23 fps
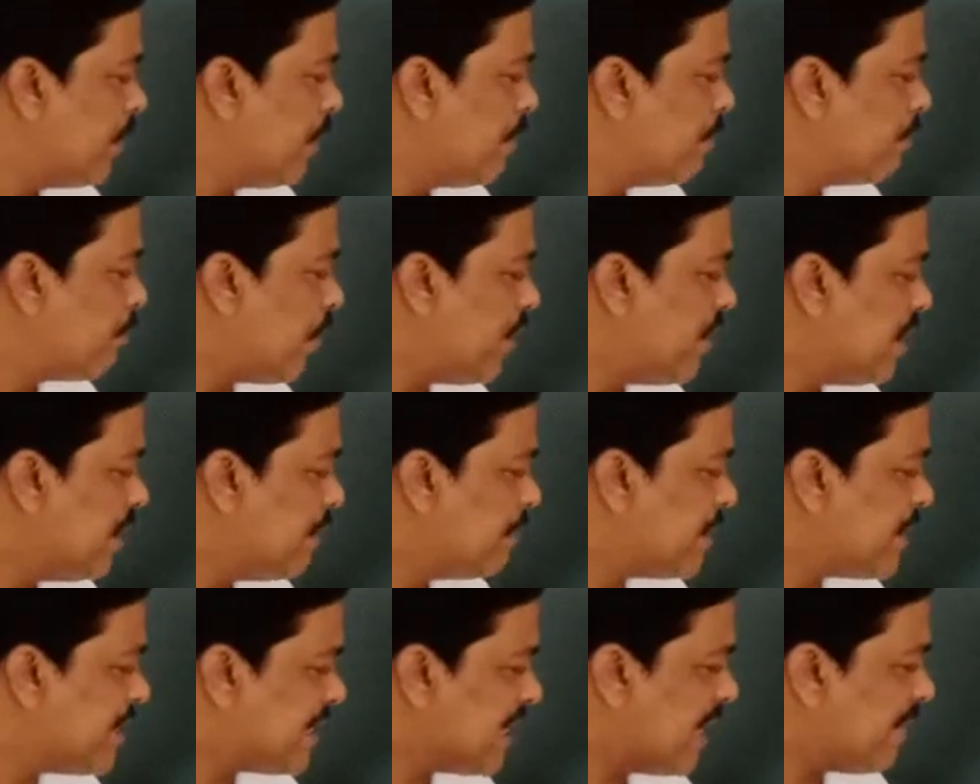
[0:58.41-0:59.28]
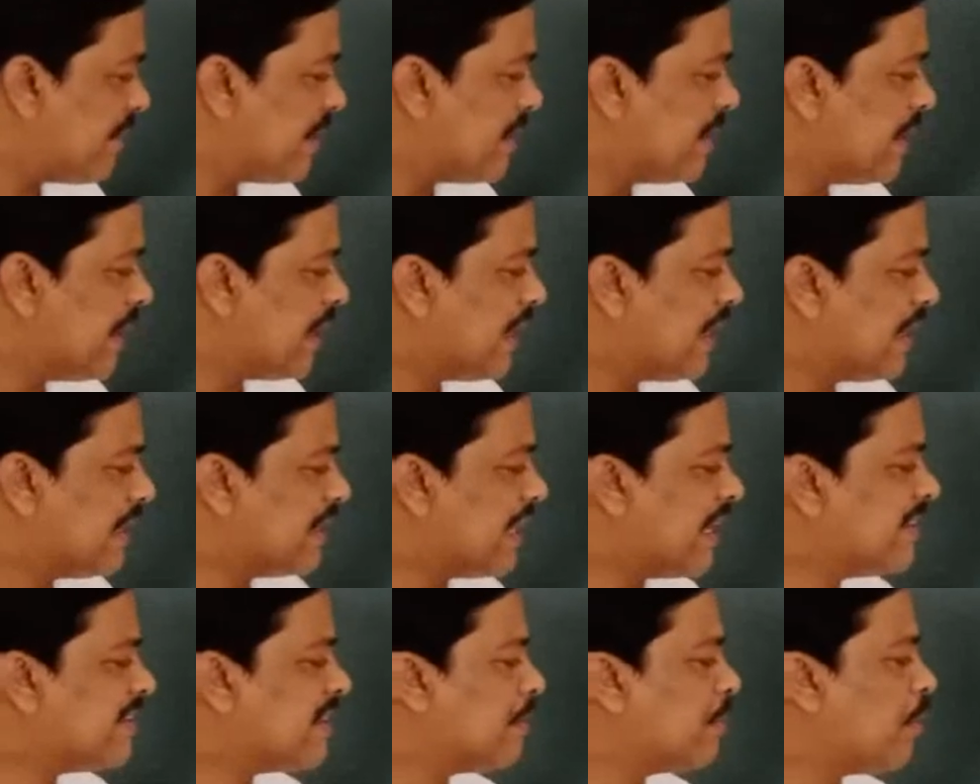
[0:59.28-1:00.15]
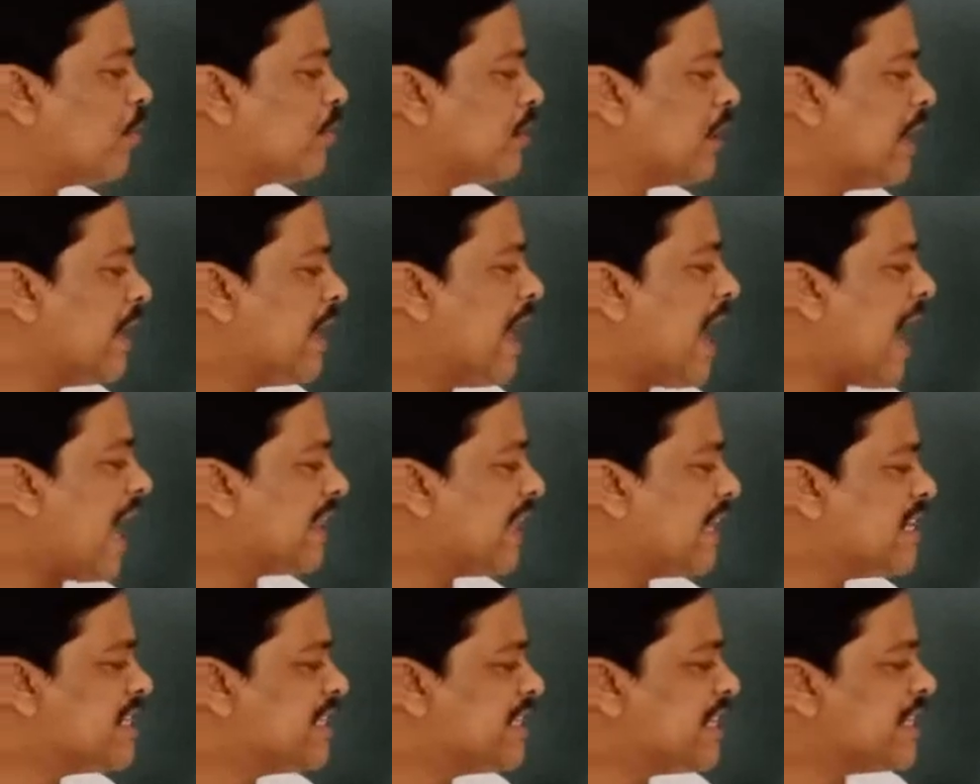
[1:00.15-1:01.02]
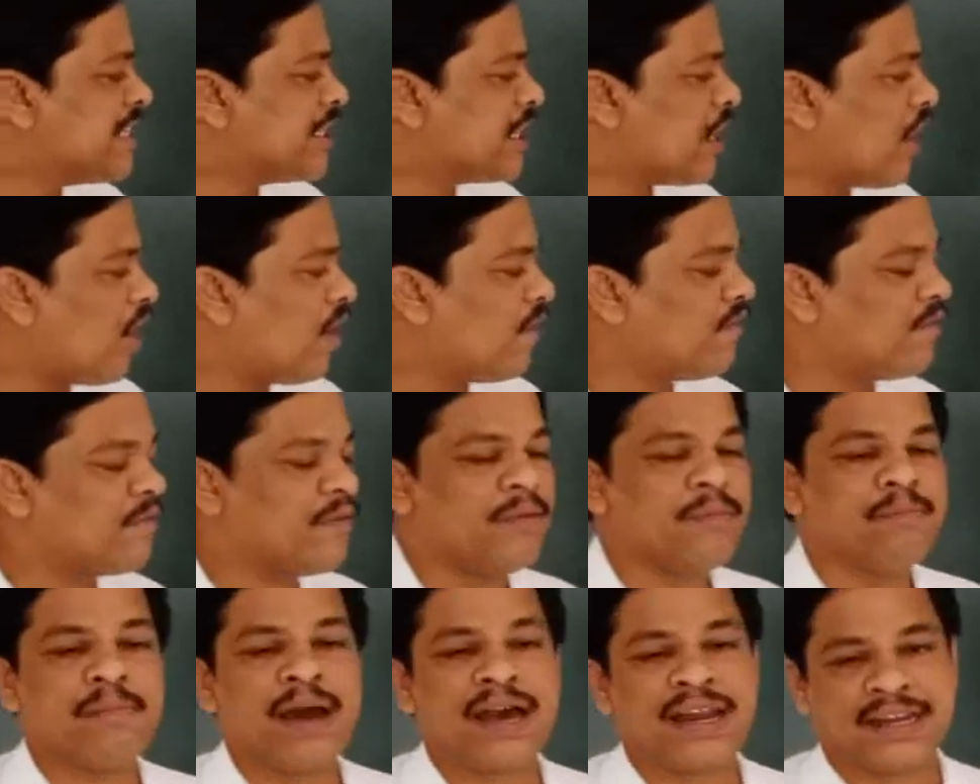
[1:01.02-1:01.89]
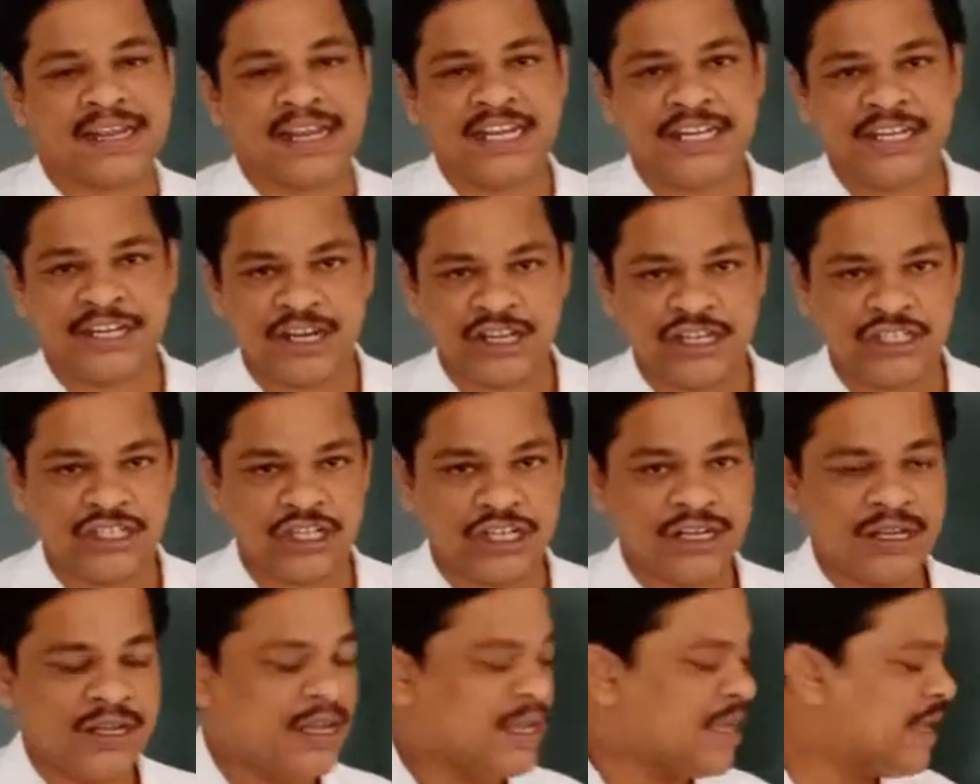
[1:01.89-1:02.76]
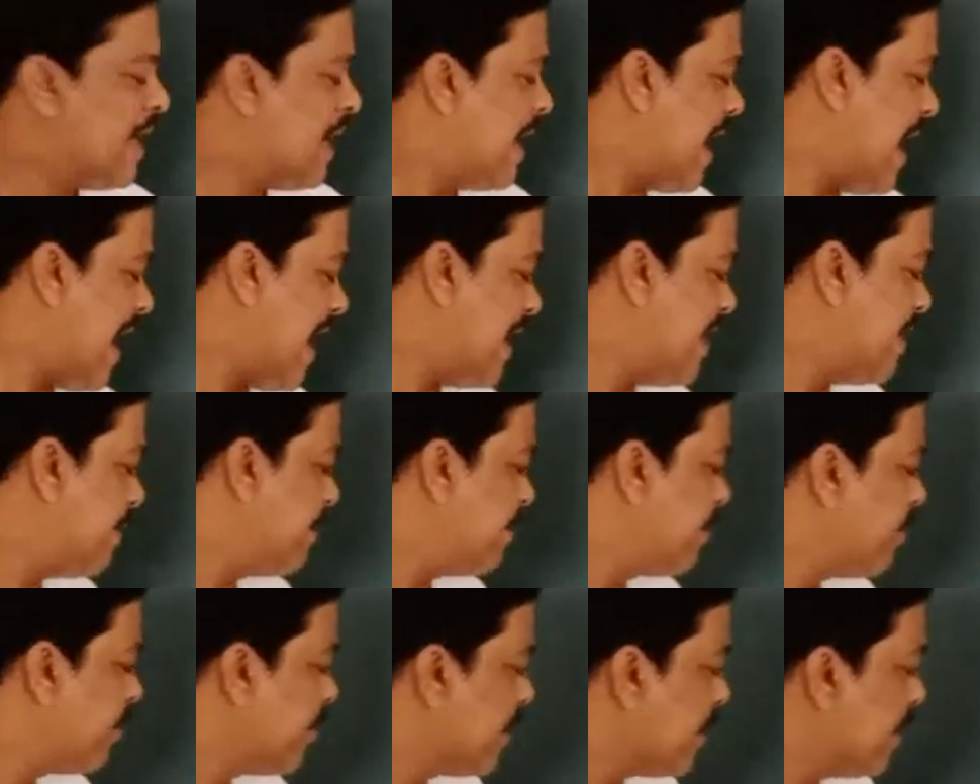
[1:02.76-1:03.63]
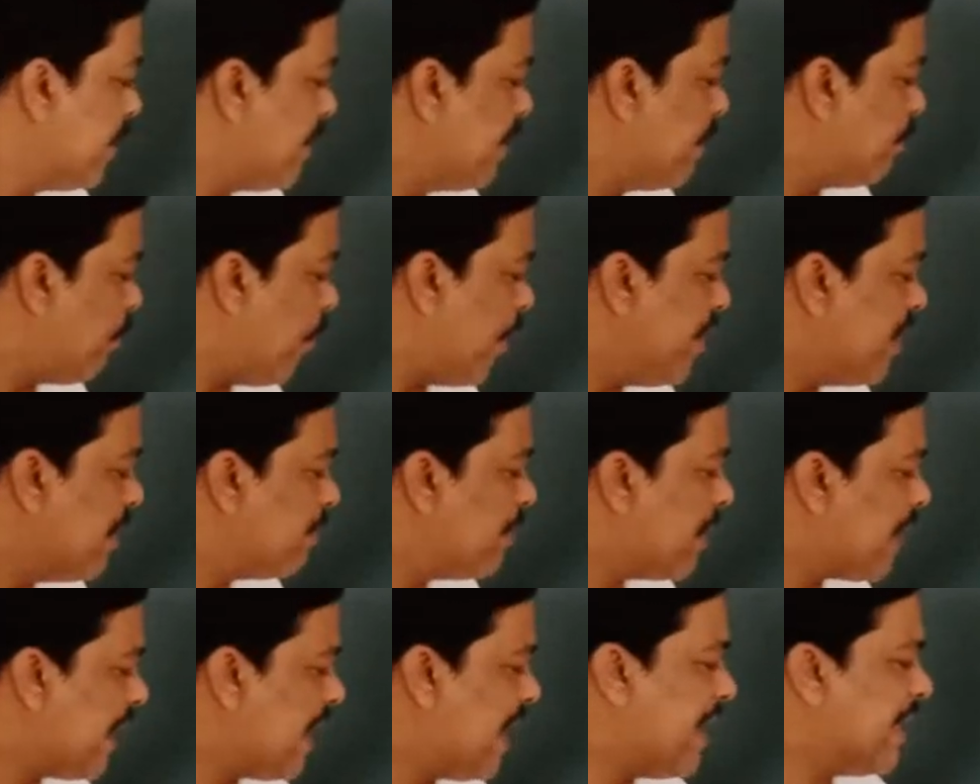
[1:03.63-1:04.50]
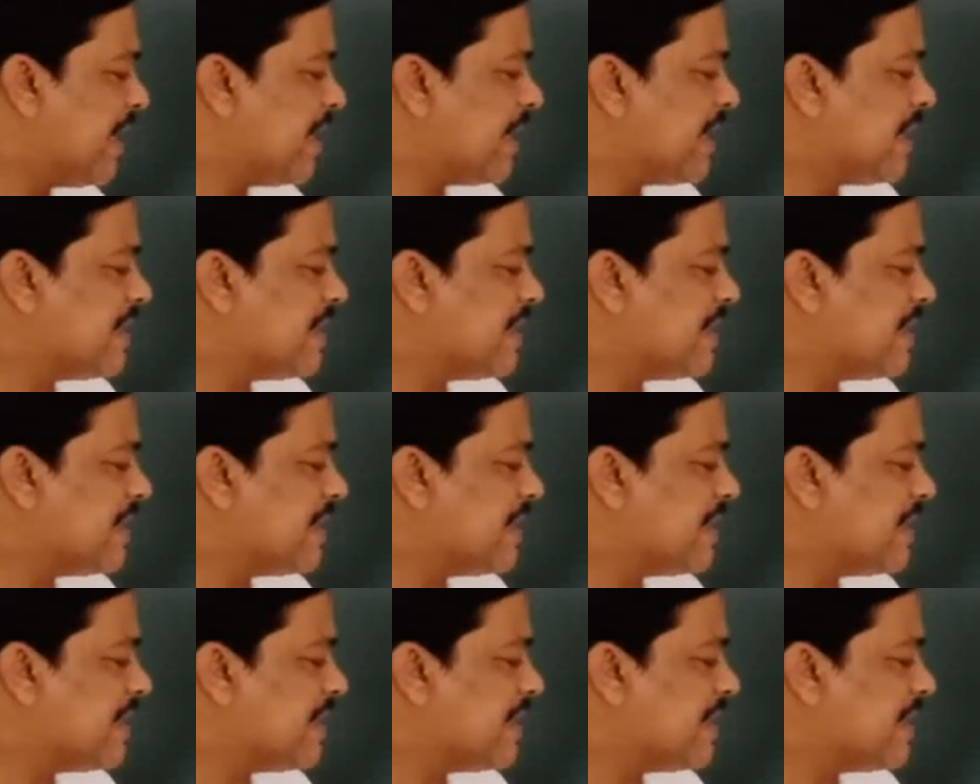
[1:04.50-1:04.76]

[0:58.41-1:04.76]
Point number 7, that is about analysis of market structure, and point number 8